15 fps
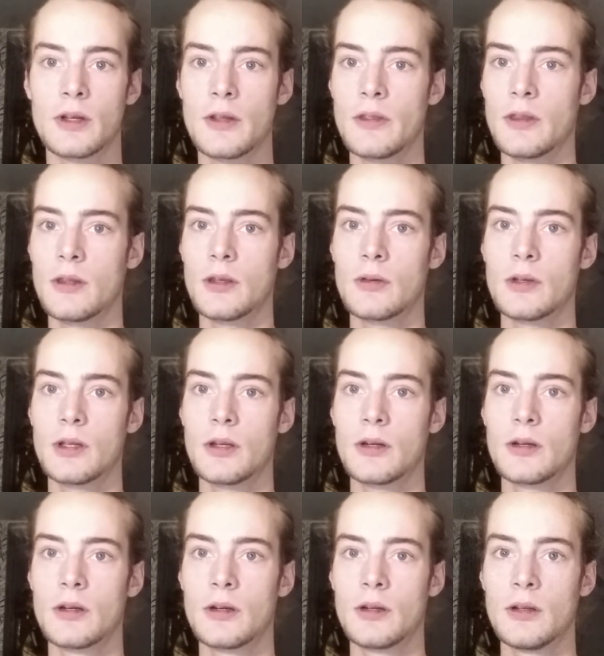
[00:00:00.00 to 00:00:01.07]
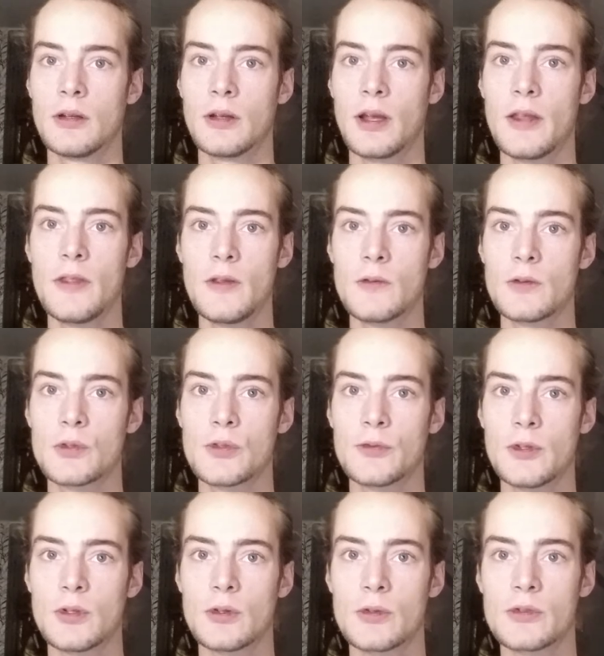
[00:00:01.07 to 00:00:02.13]
I think those
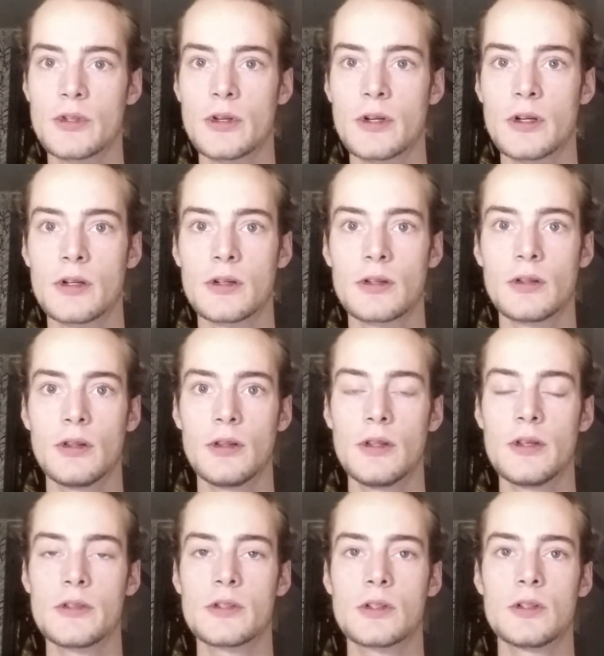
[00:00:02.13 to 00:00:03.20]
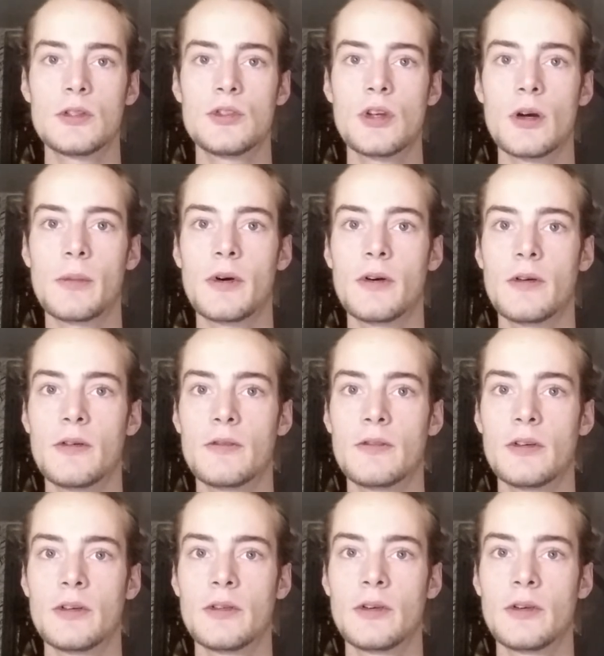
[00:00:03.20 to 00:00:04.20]
footnotes does a good job of